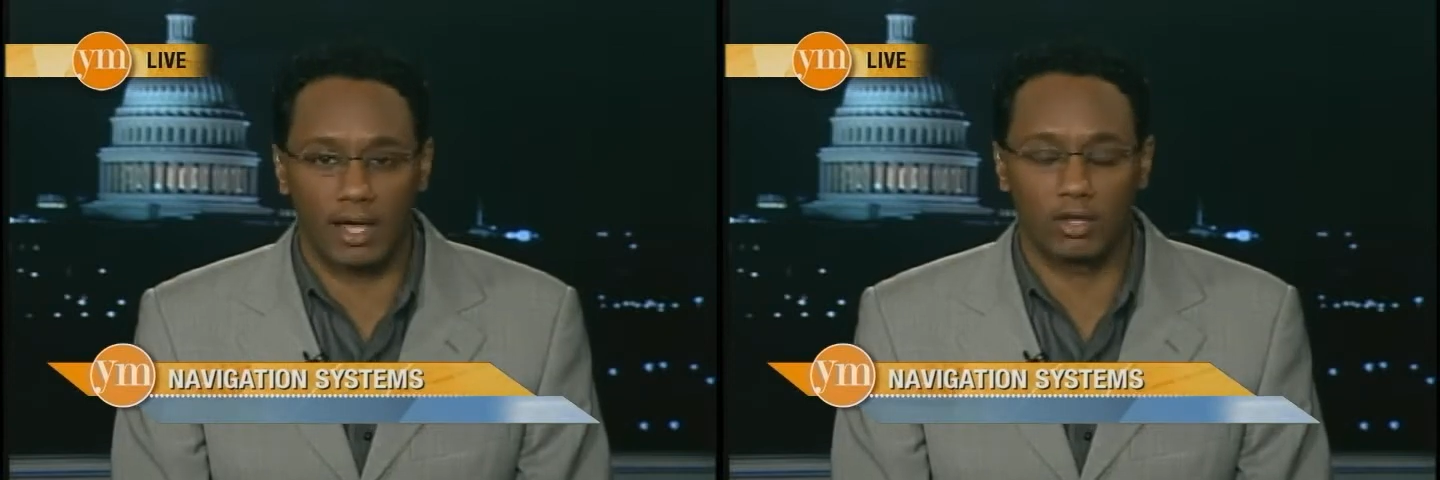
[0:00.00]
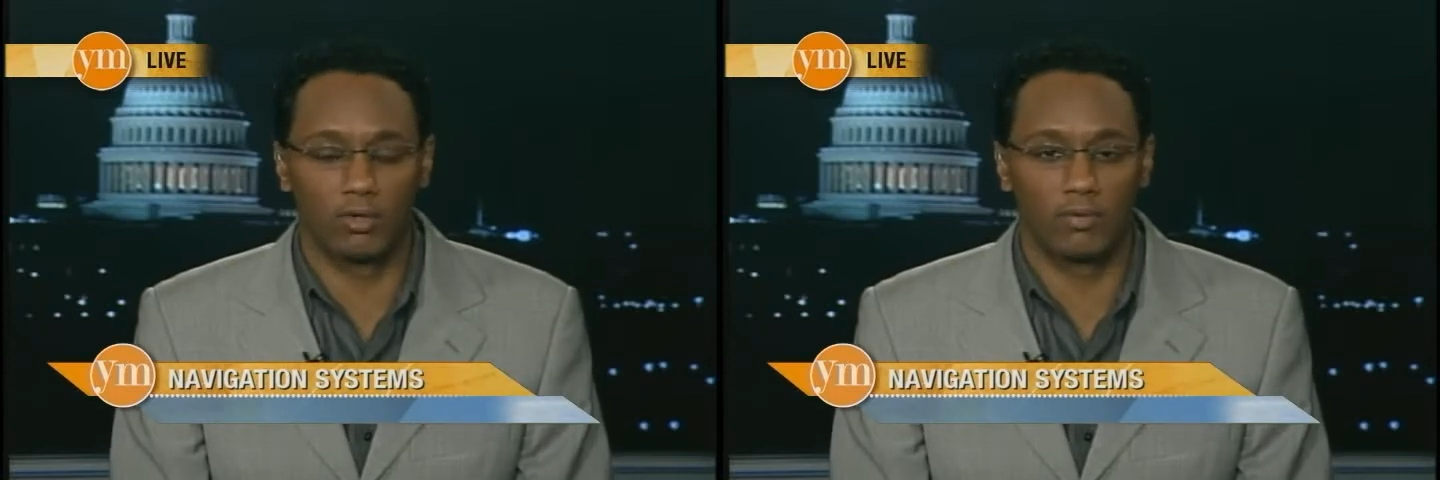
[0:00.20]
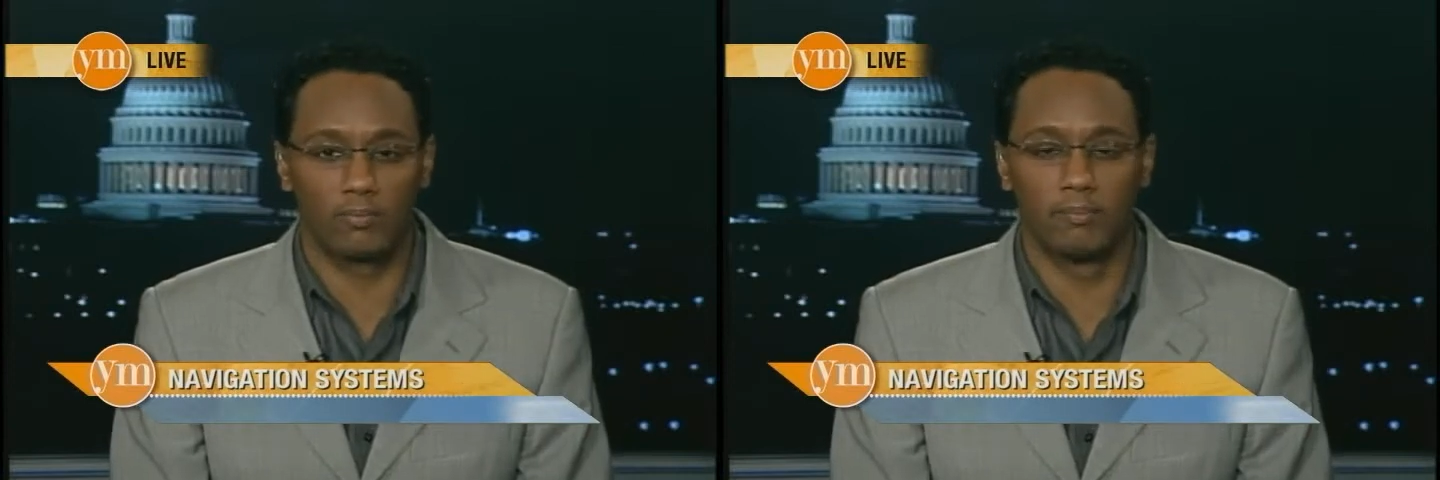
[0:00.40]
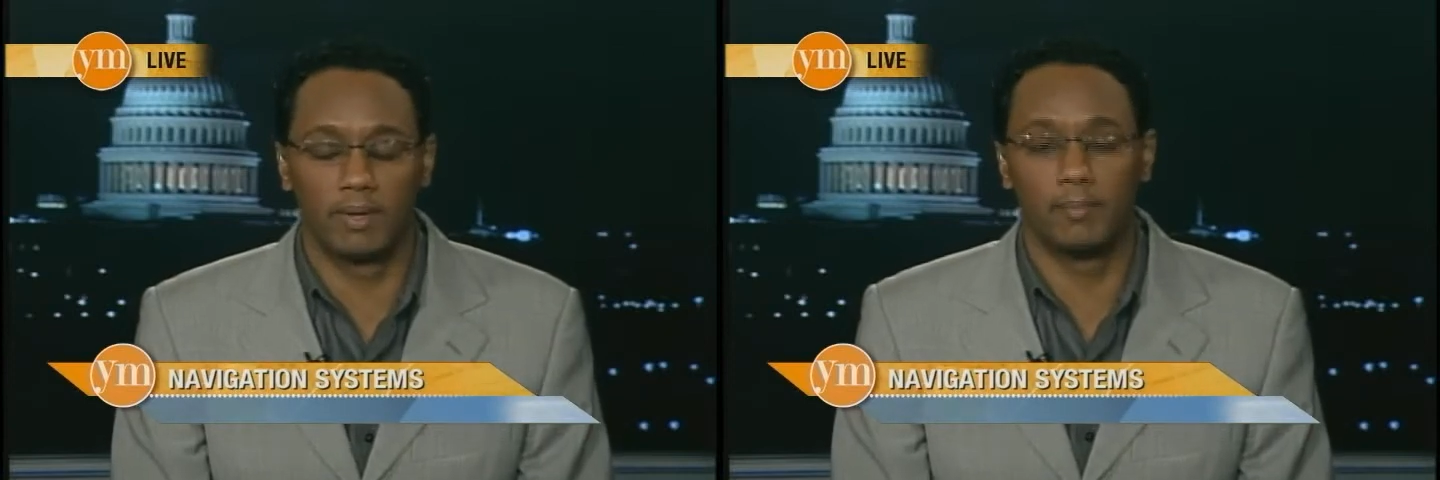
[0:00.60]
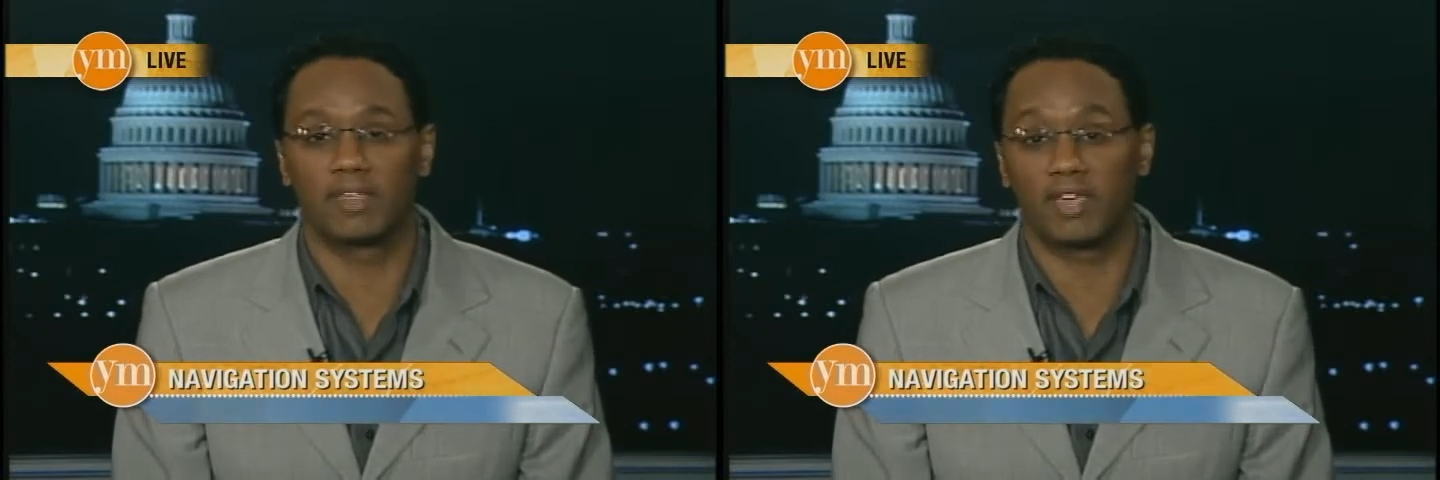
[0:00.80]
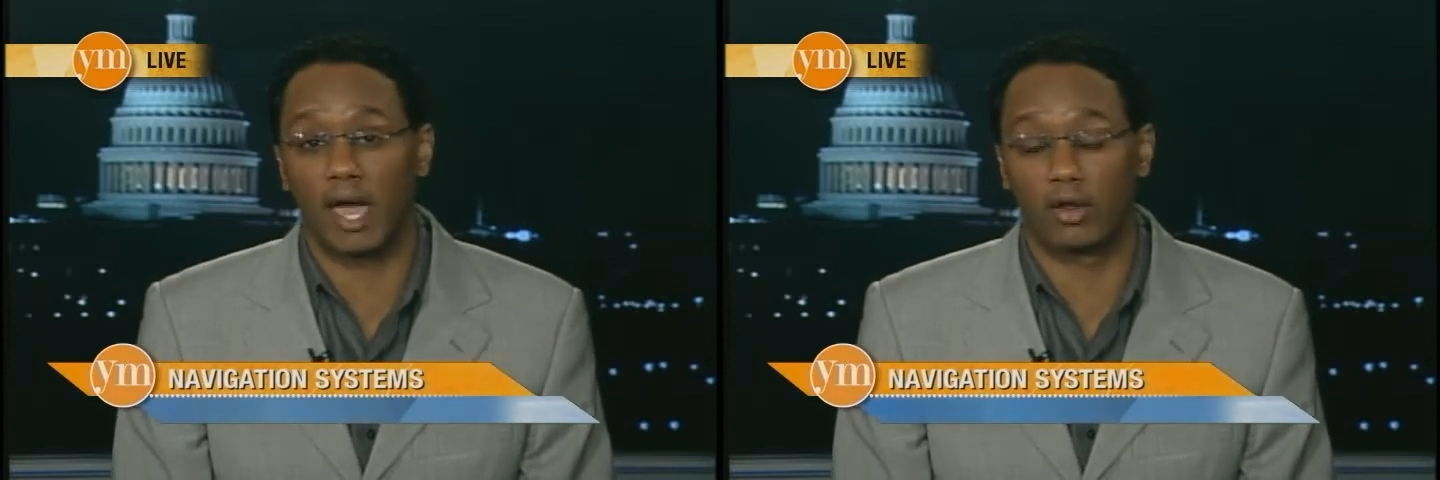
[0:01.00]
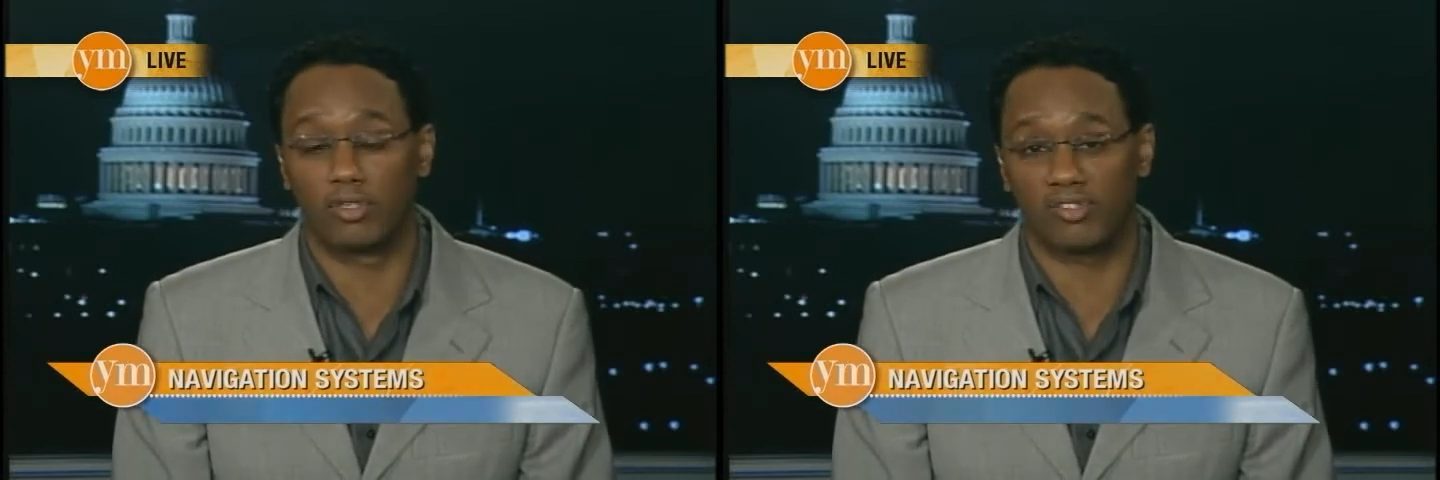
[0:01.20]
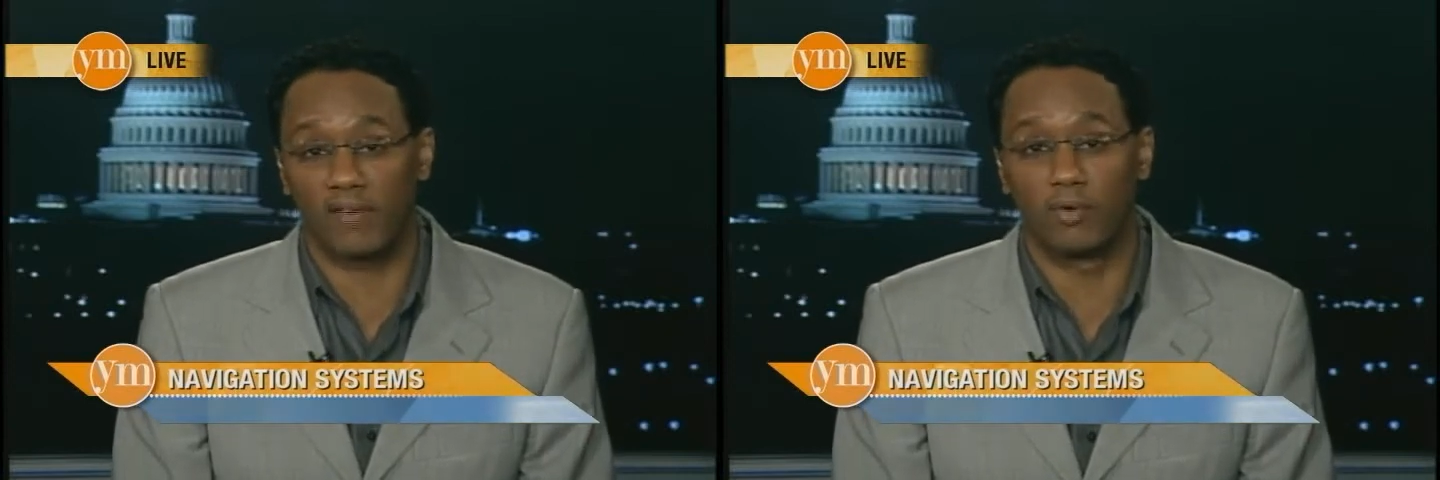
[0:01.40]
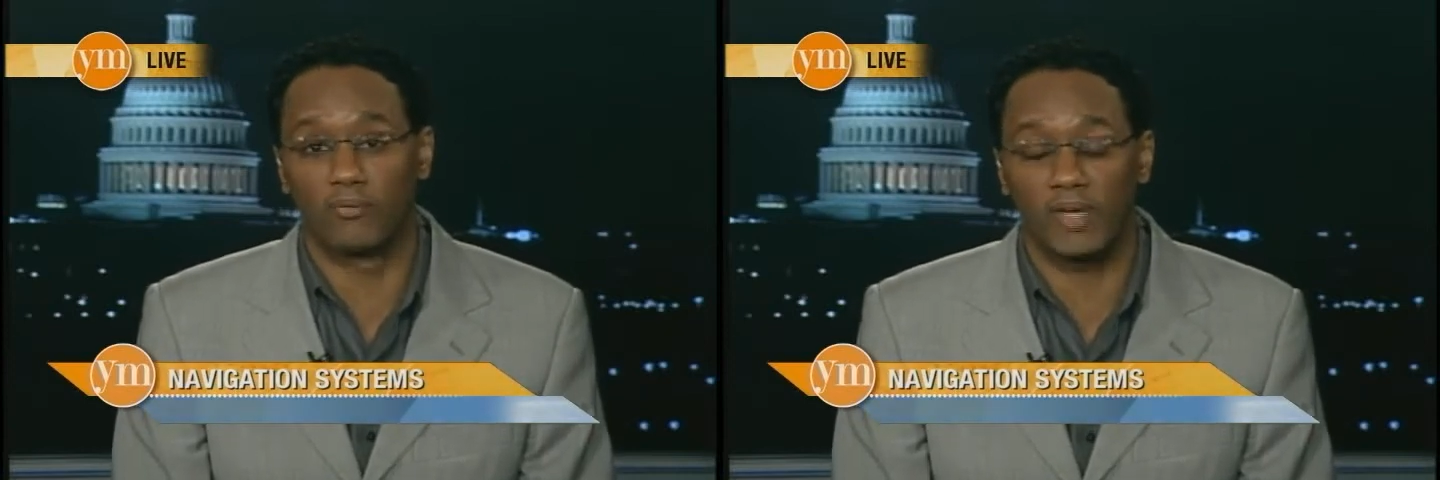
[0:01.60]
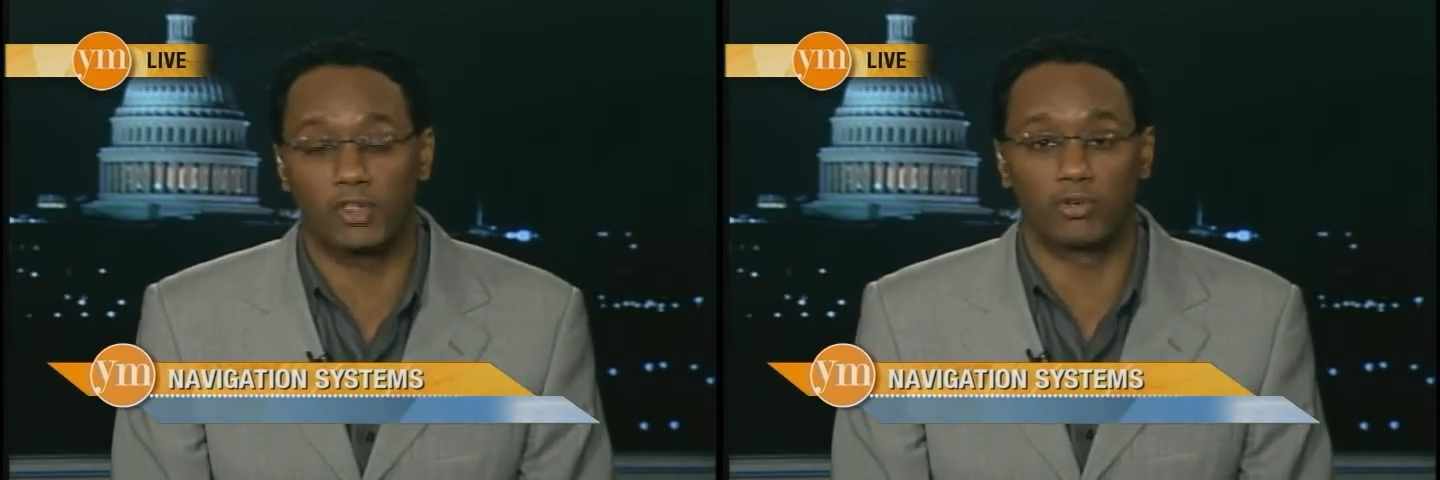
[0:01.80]
You'll be missing out on several
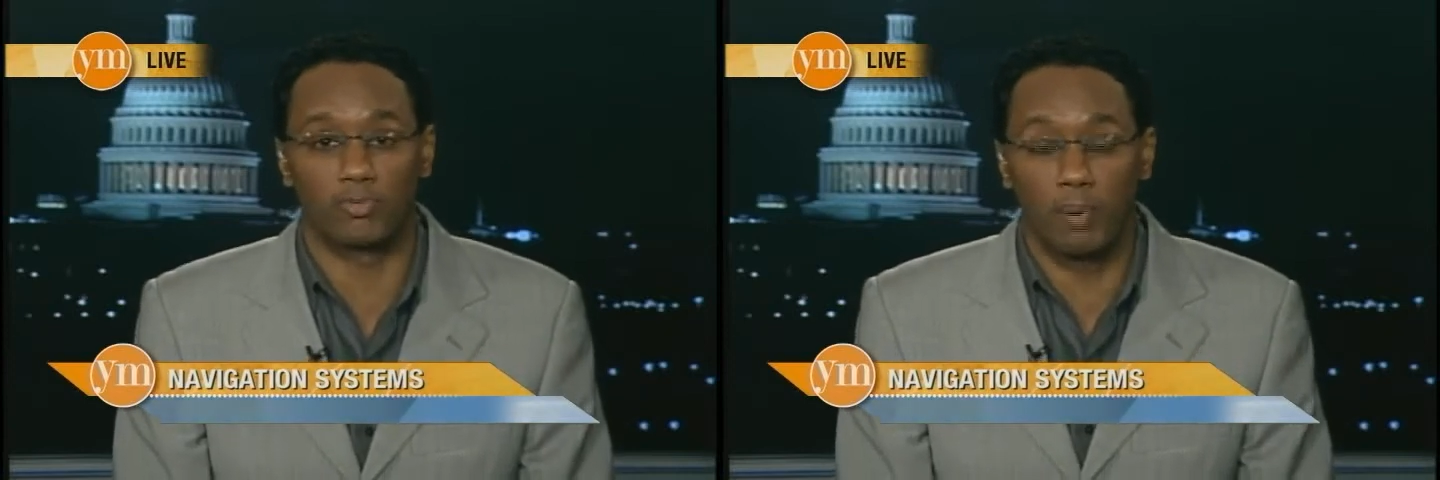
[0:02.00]
features,